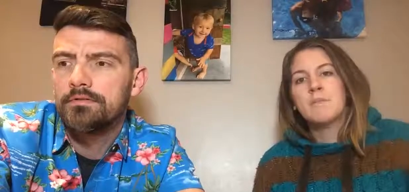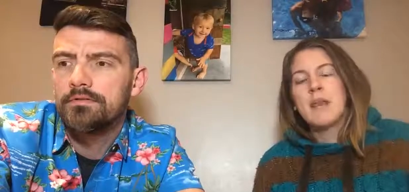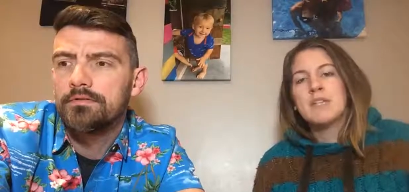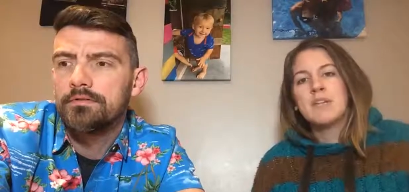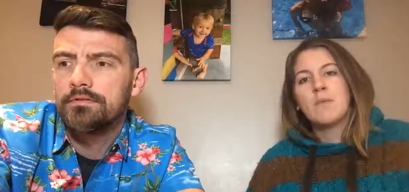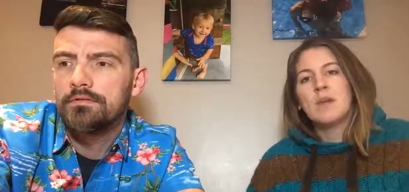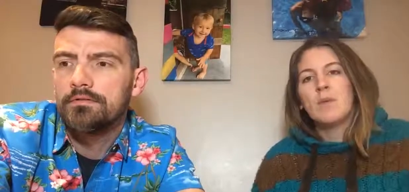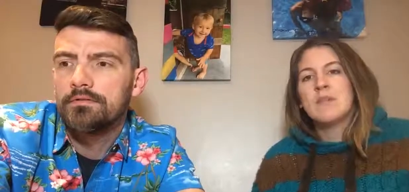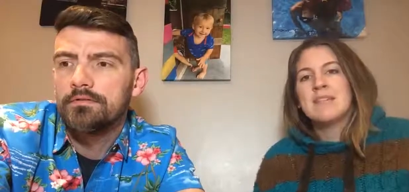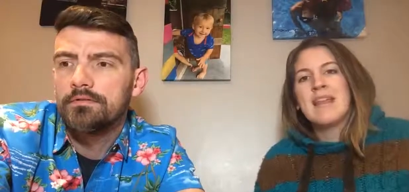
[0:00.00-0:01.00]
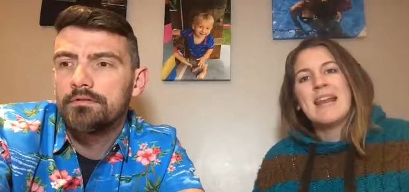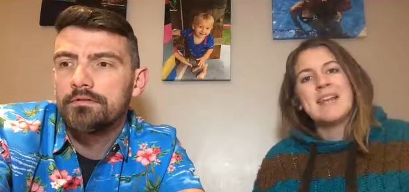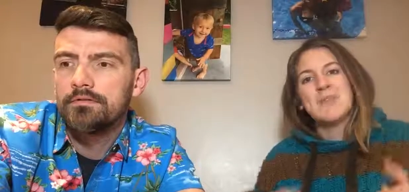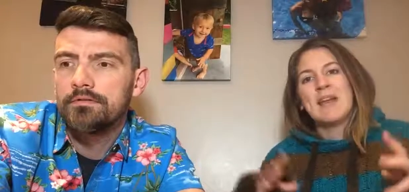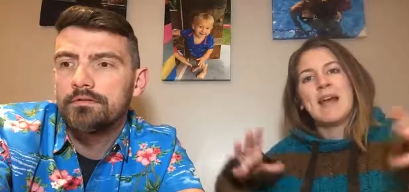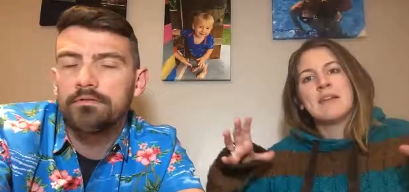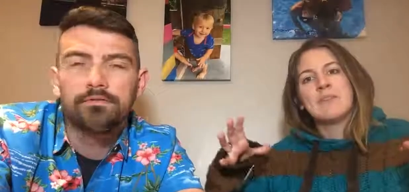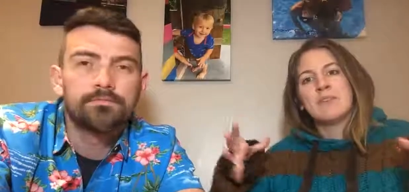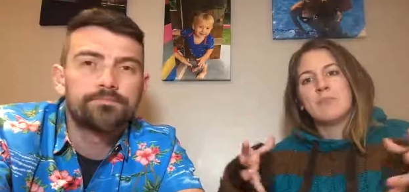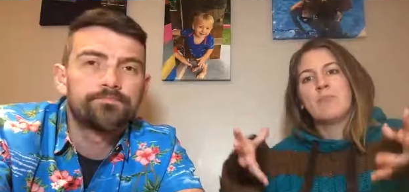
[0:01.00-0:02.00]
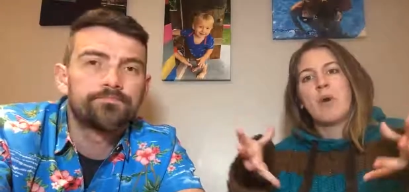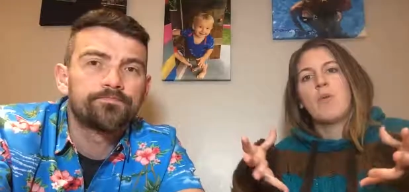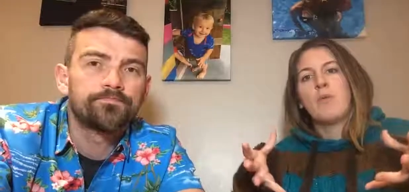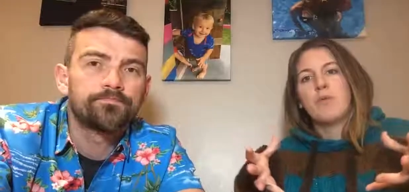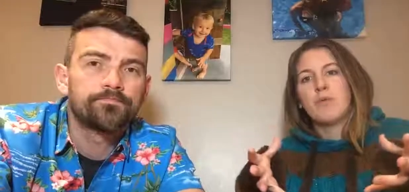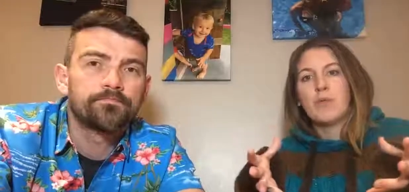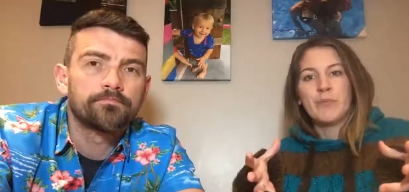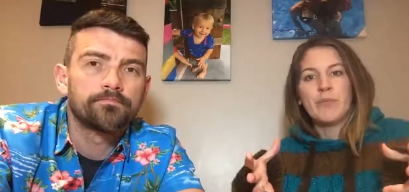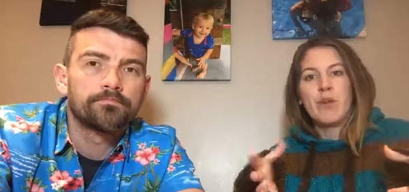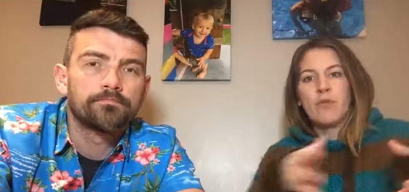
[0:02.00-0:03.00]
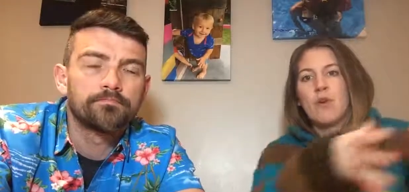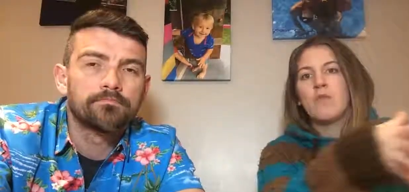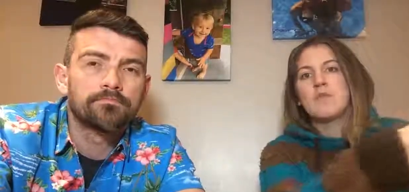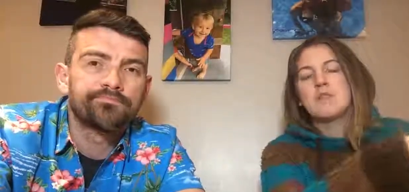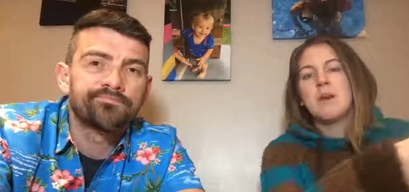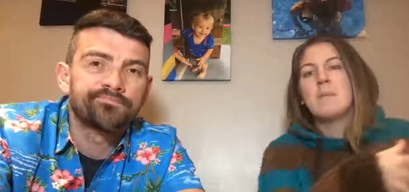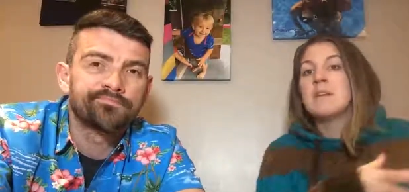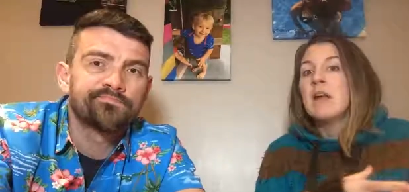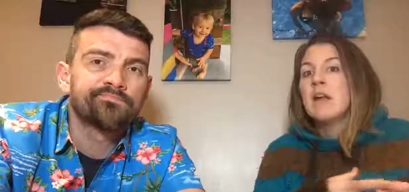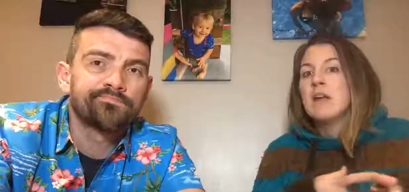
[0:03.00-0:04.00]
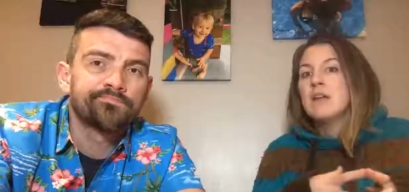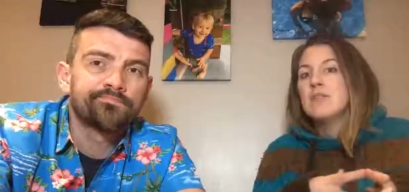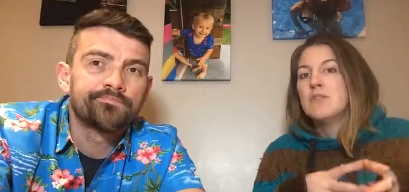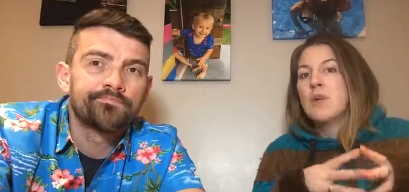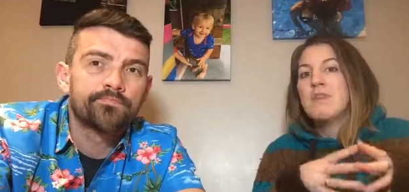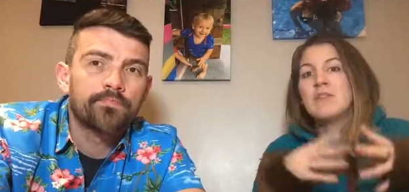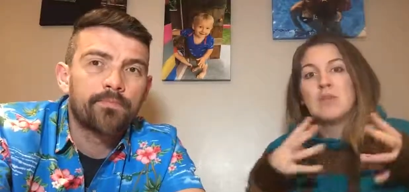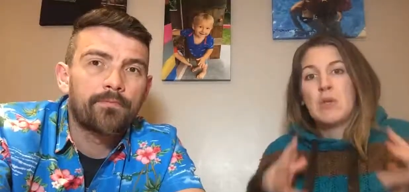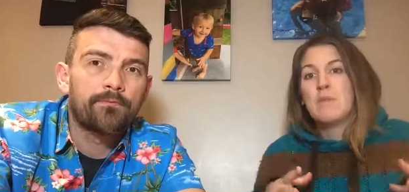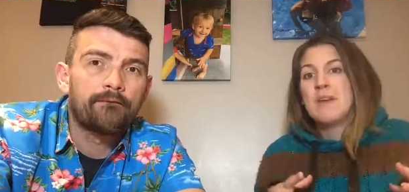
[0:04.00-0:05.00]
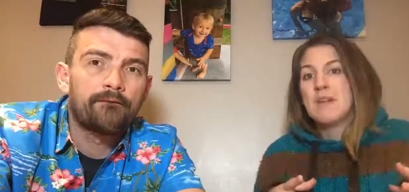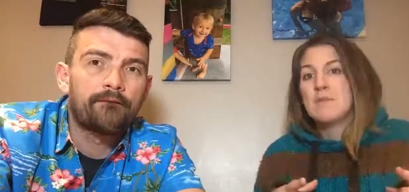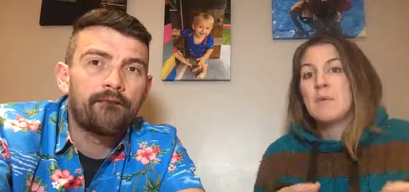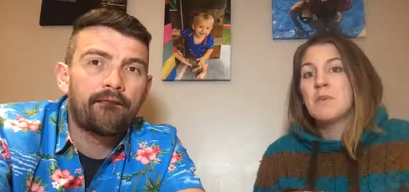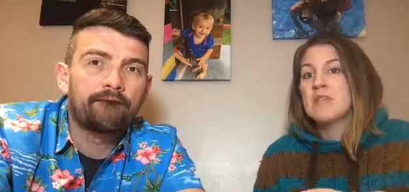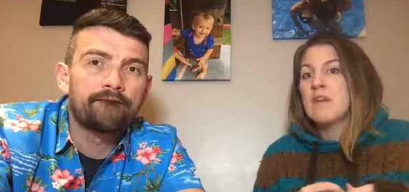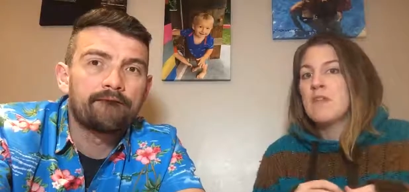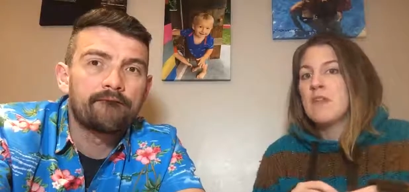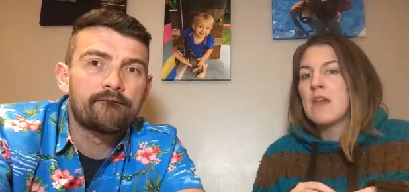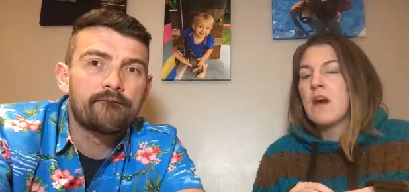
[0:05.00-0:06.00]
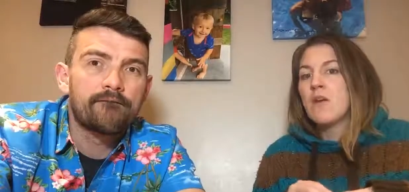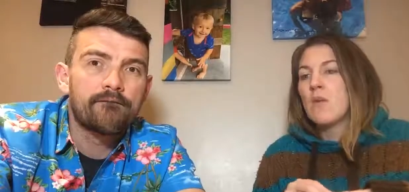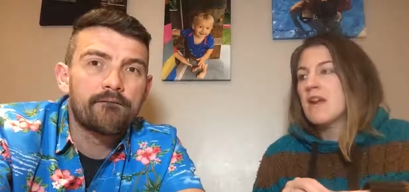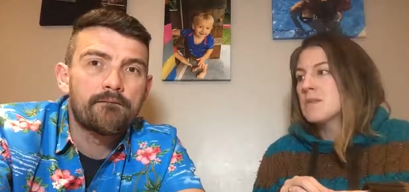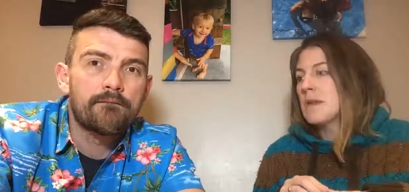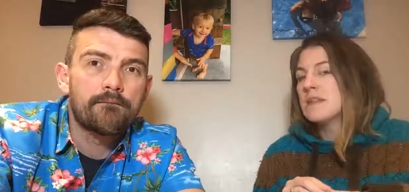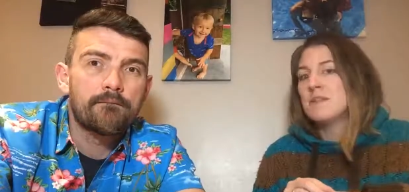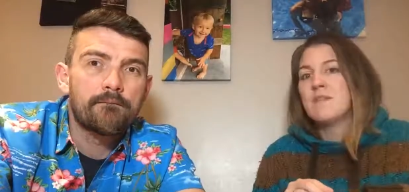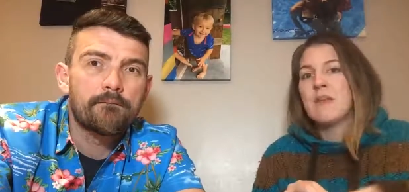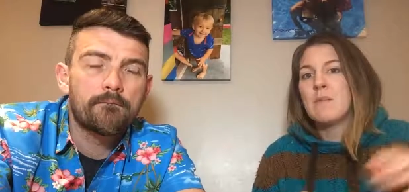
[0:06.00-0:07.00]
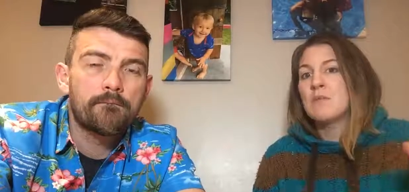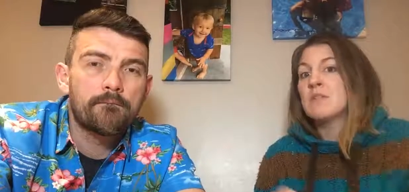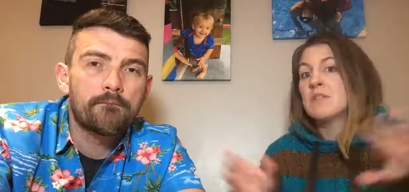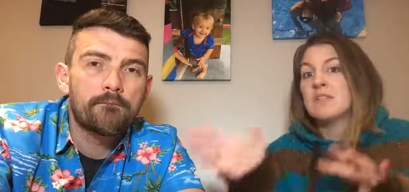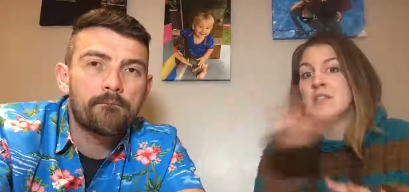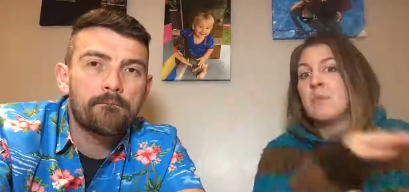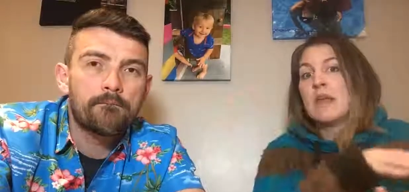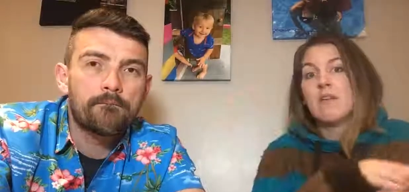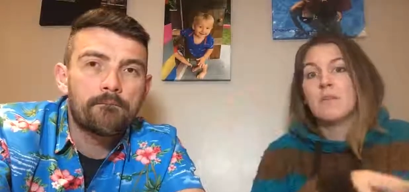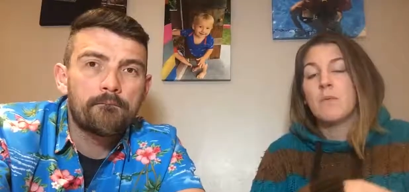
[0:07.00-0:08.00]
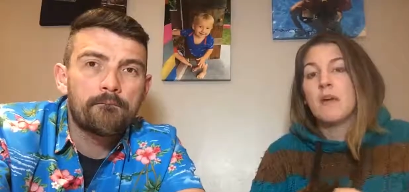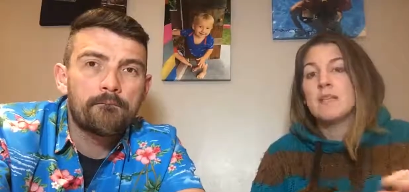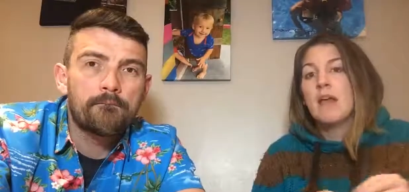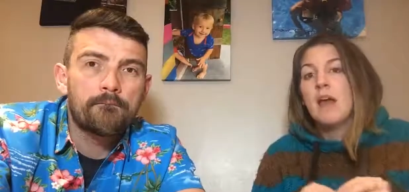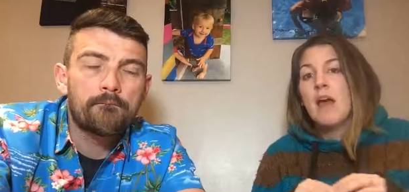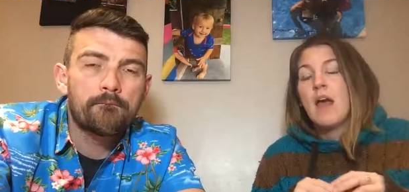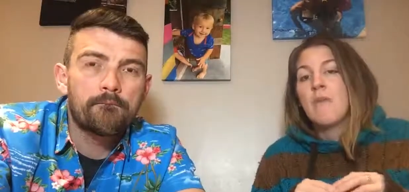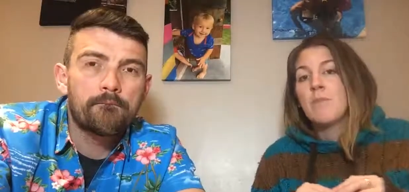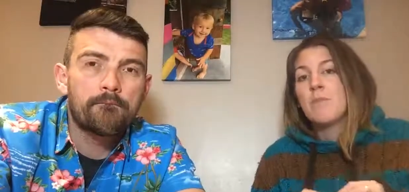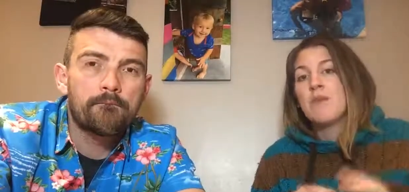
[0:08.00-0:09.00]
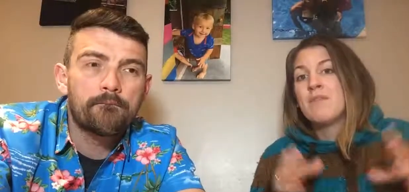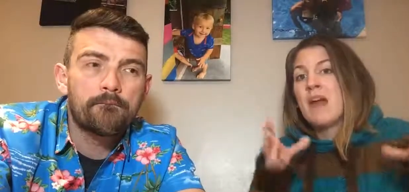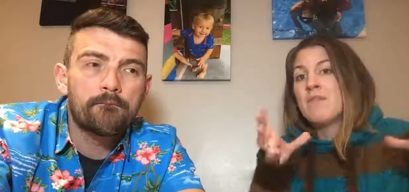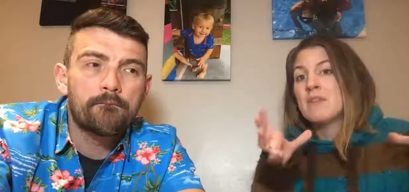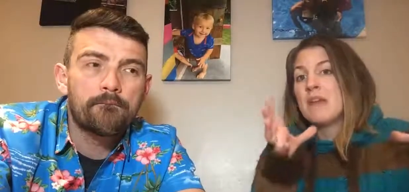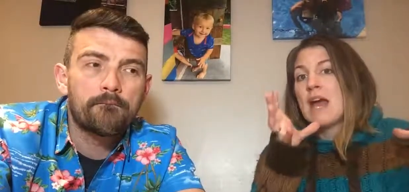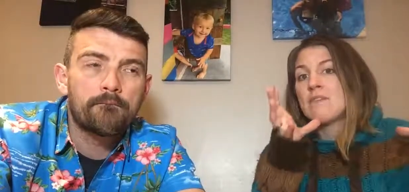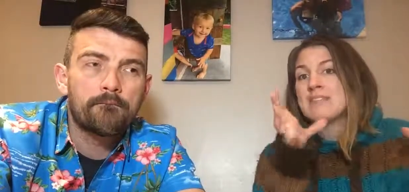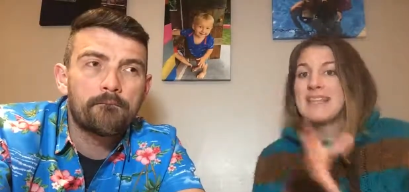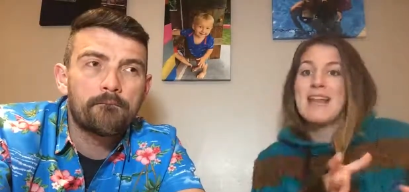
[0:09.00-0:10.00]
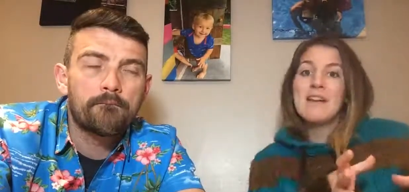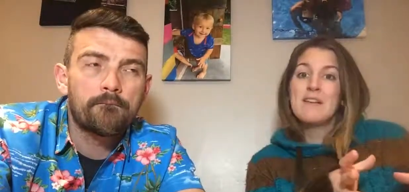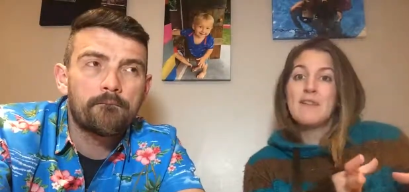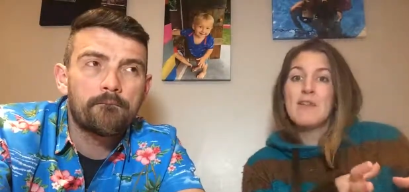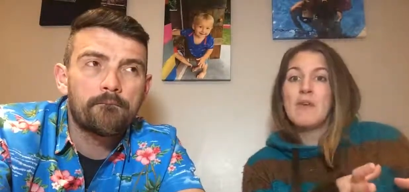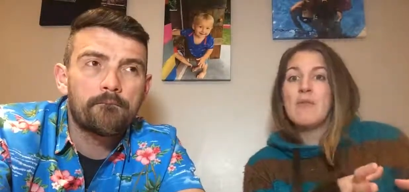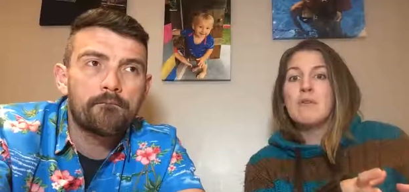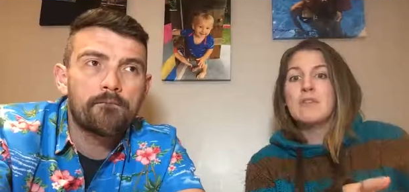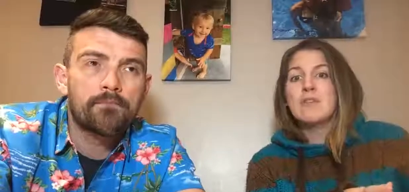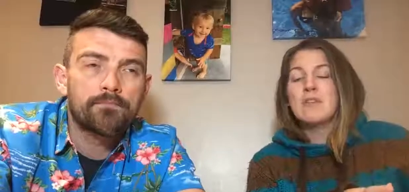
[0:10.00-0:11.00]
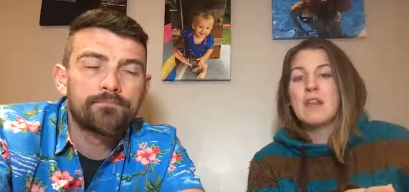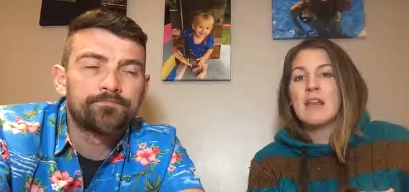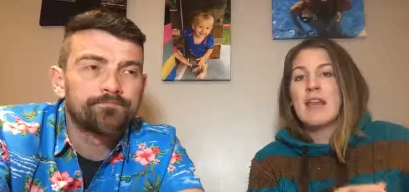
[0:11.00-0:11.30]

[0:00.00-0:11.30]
Speaker 1: managing a wedding once and they literally had just a bowl of them on, on the side I mean don't get too many as well because they, they are quite expensive and they will just disappear otherwise. Um, but if you have a have a select few, just in